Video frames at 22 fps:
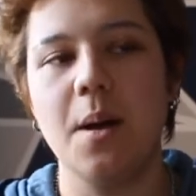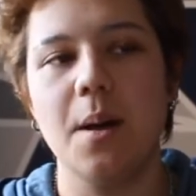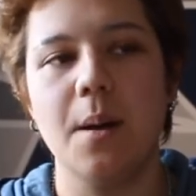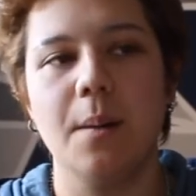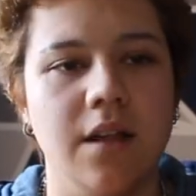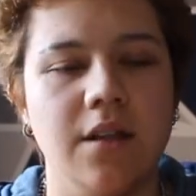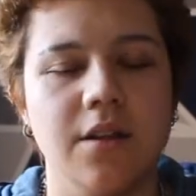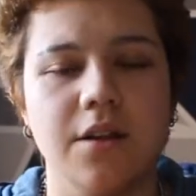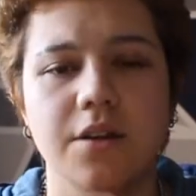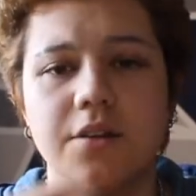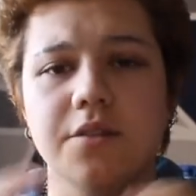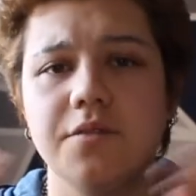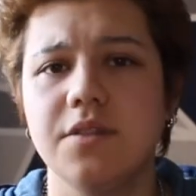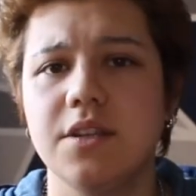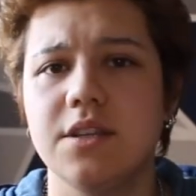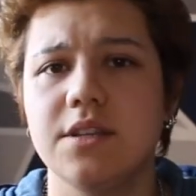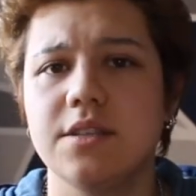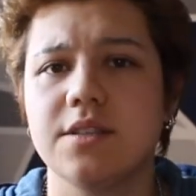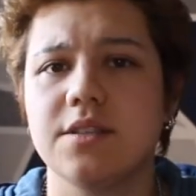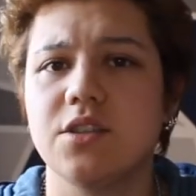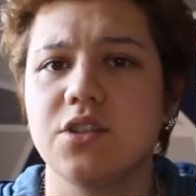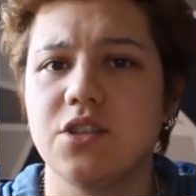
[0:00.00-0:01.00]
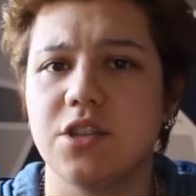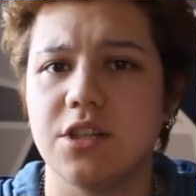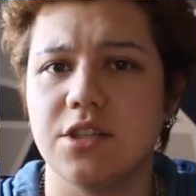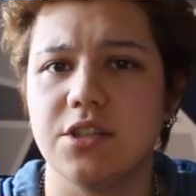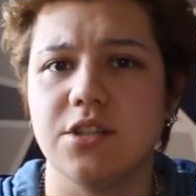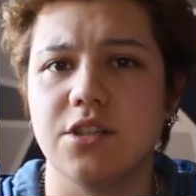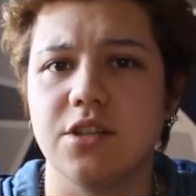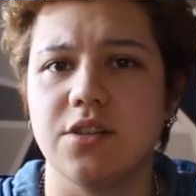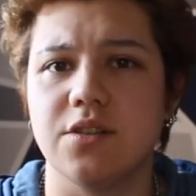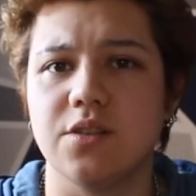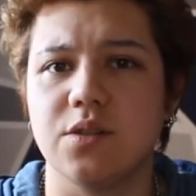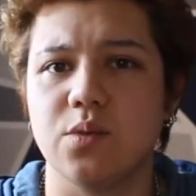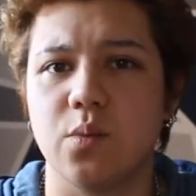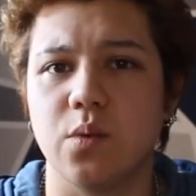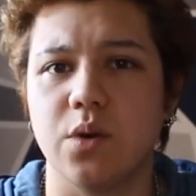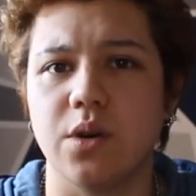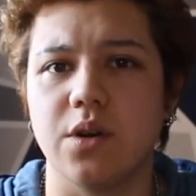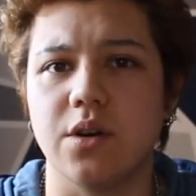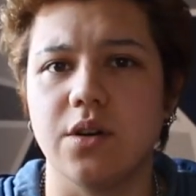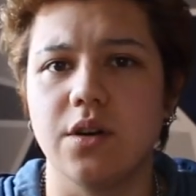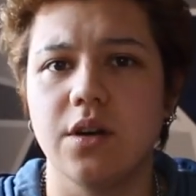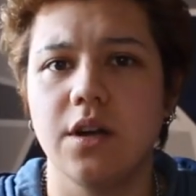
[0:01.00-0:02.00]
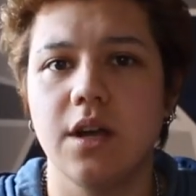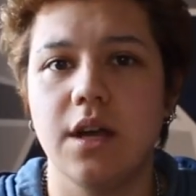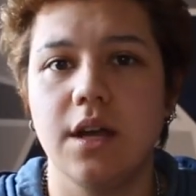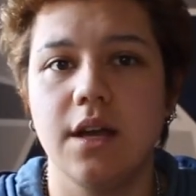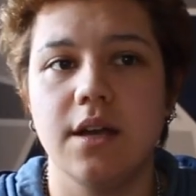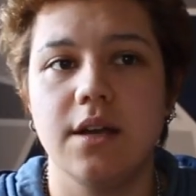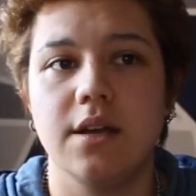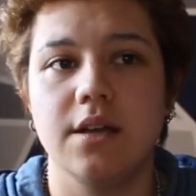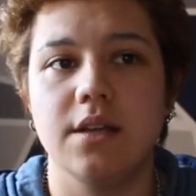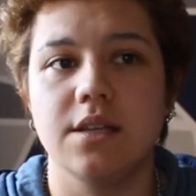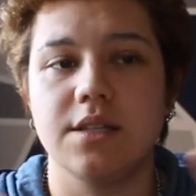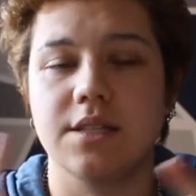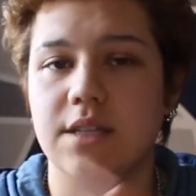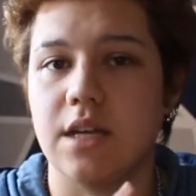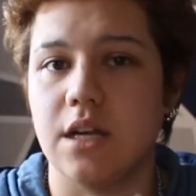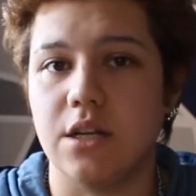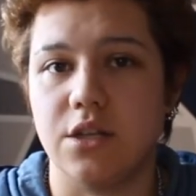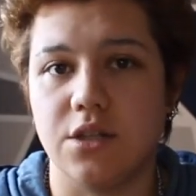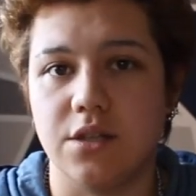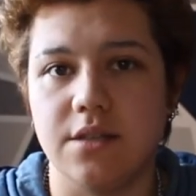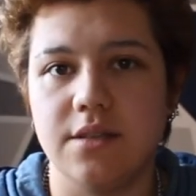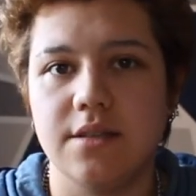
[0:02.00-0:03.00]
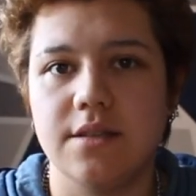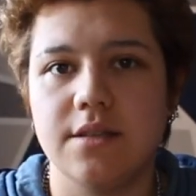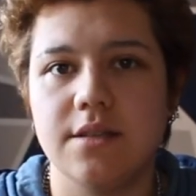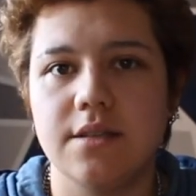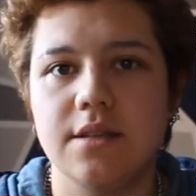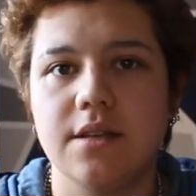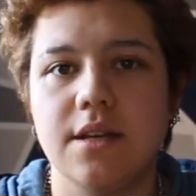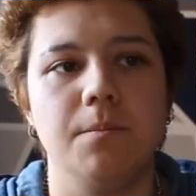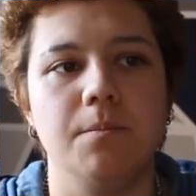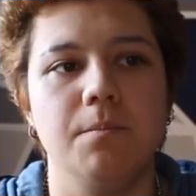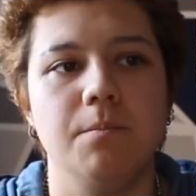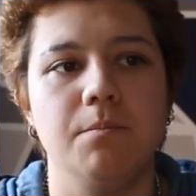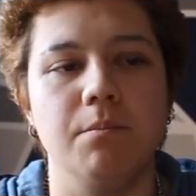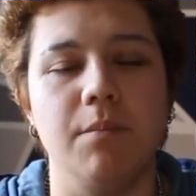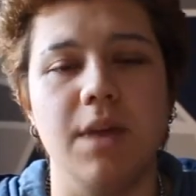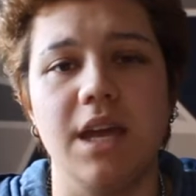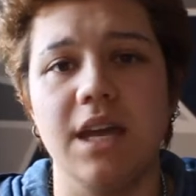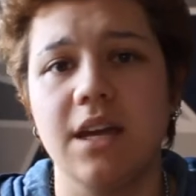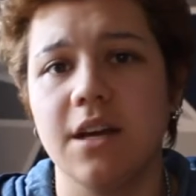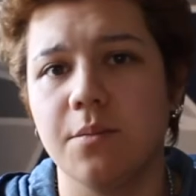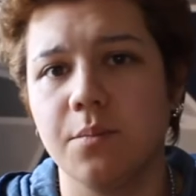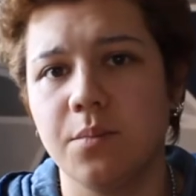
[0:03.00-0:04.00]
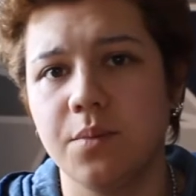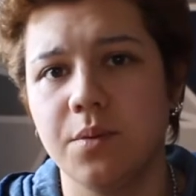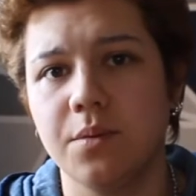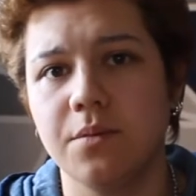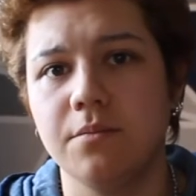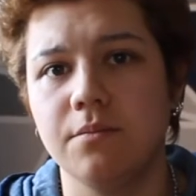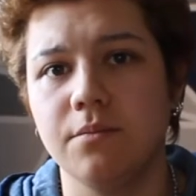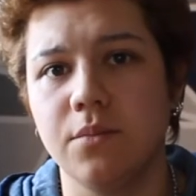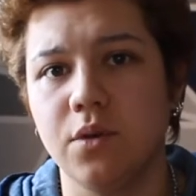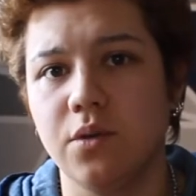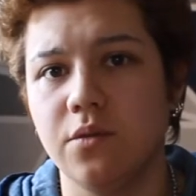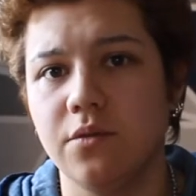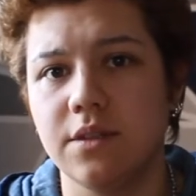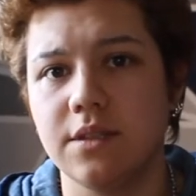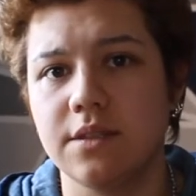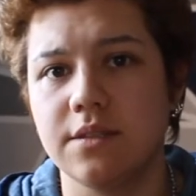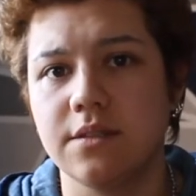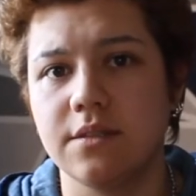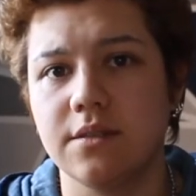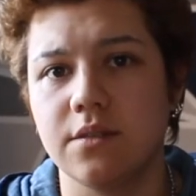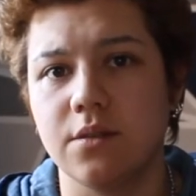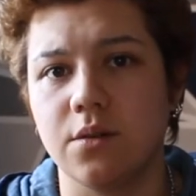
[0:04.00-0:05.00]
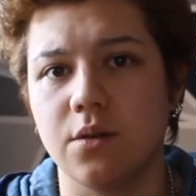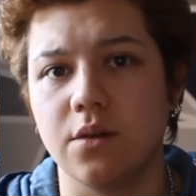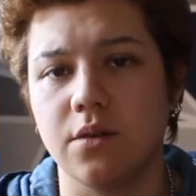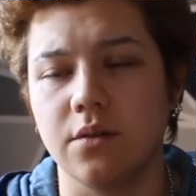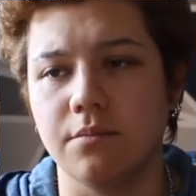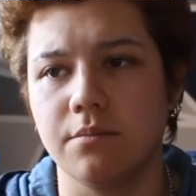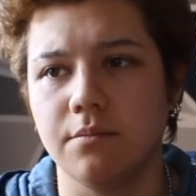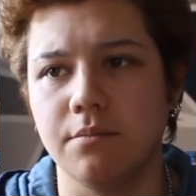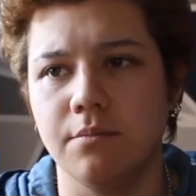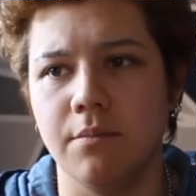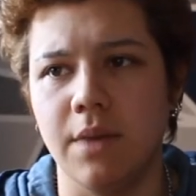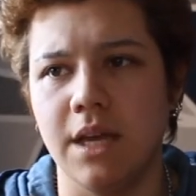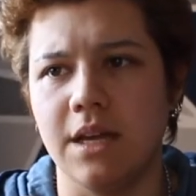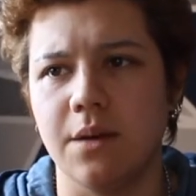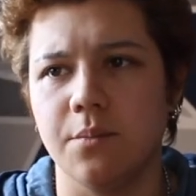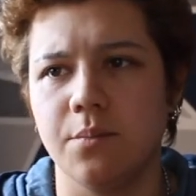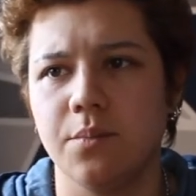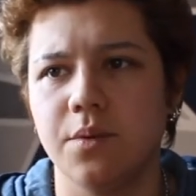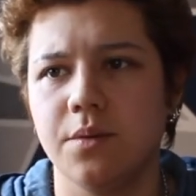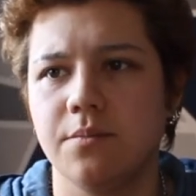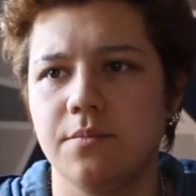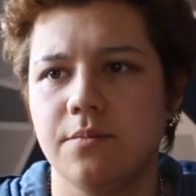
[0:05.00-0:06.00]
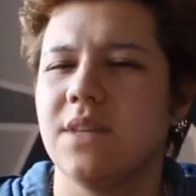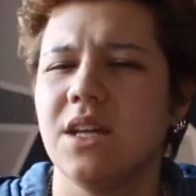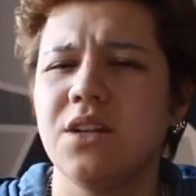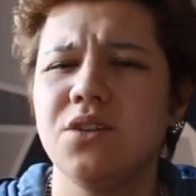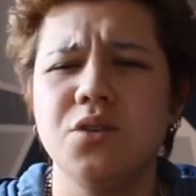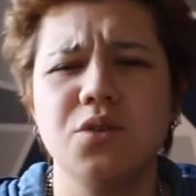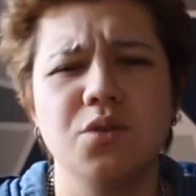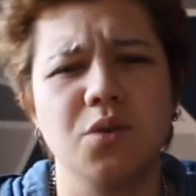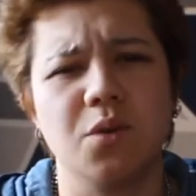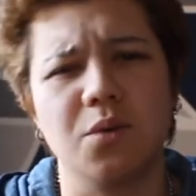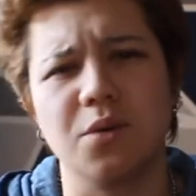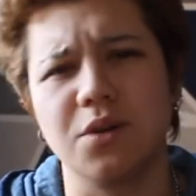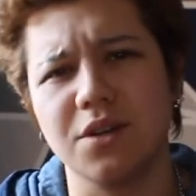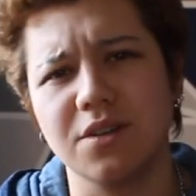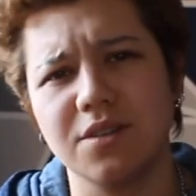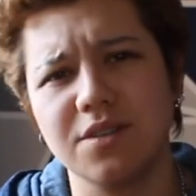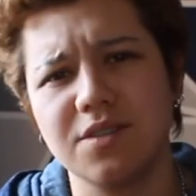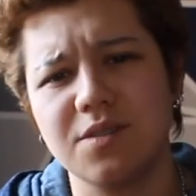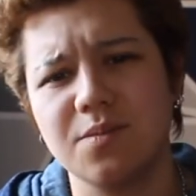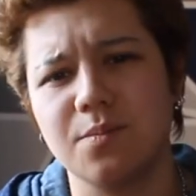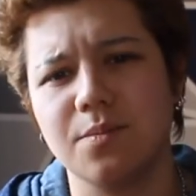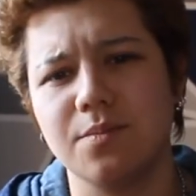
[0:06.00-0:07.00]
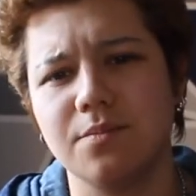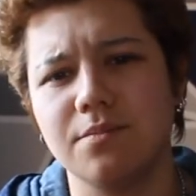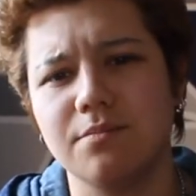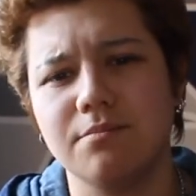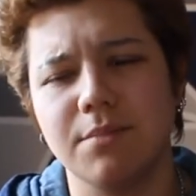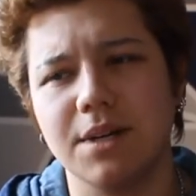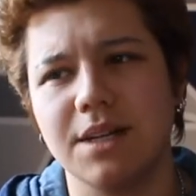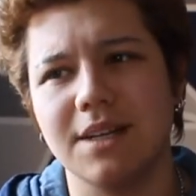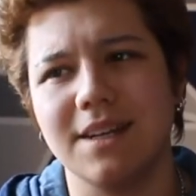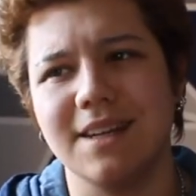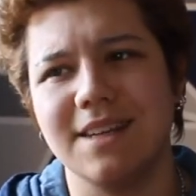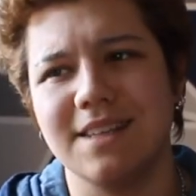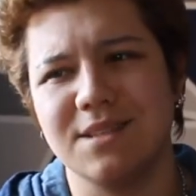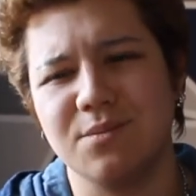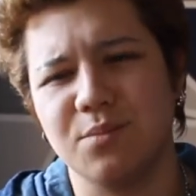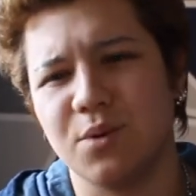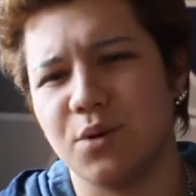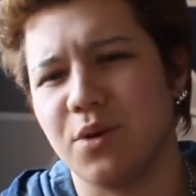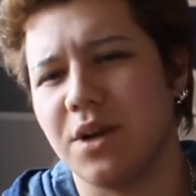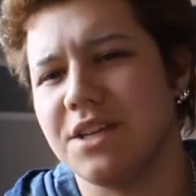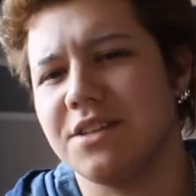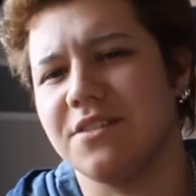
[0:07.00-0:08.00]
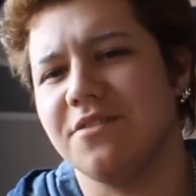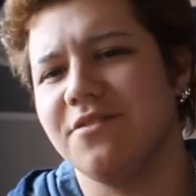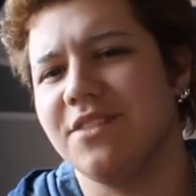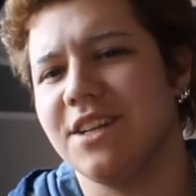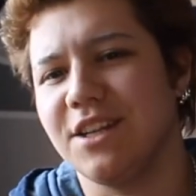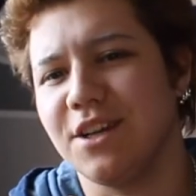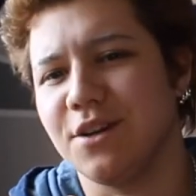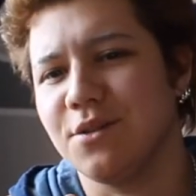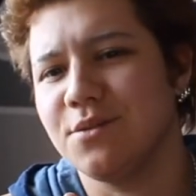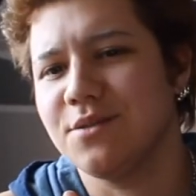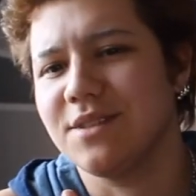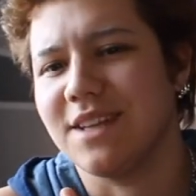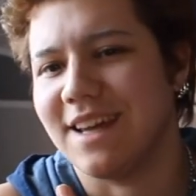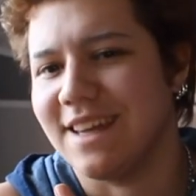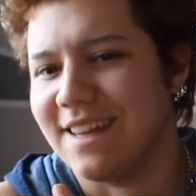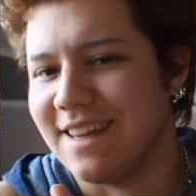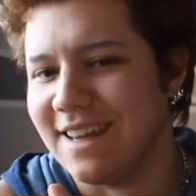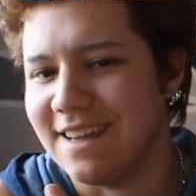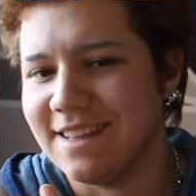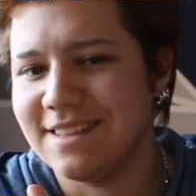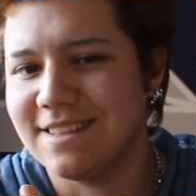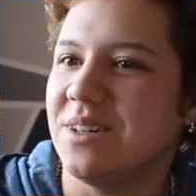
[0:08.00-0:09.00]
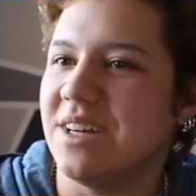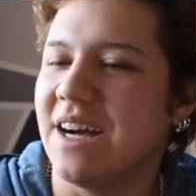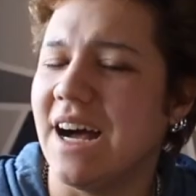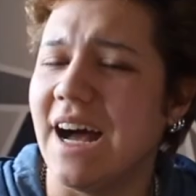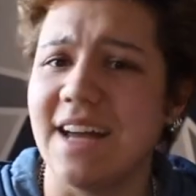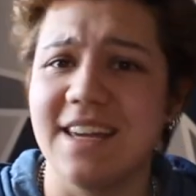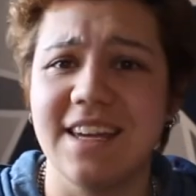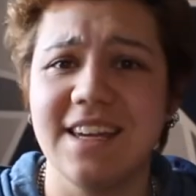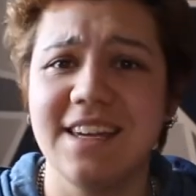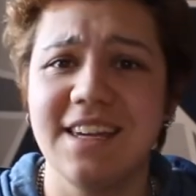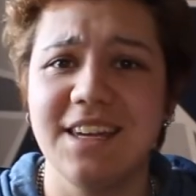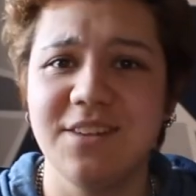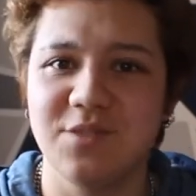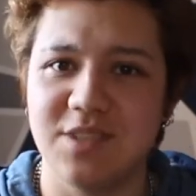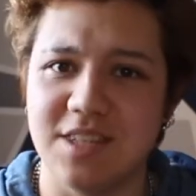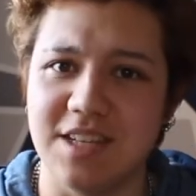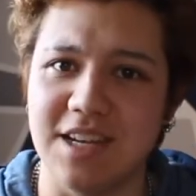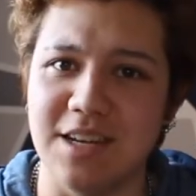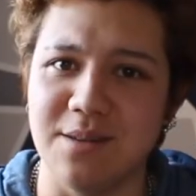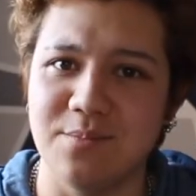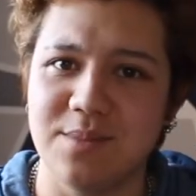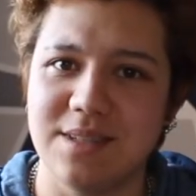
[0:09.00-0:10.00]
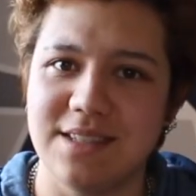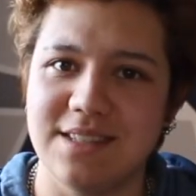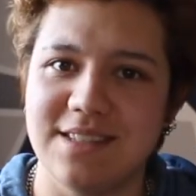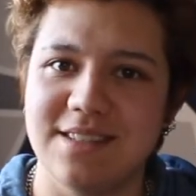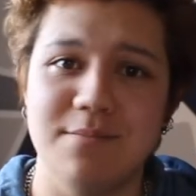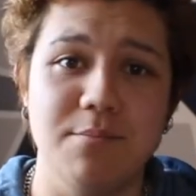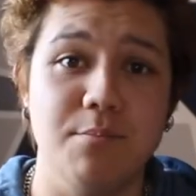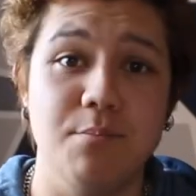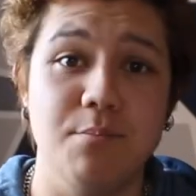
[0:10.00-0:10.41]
A lot of the suggestions were sketches, makeup movies, or makeup, not tutorials, but inspiration videos, I guess. I can give tips,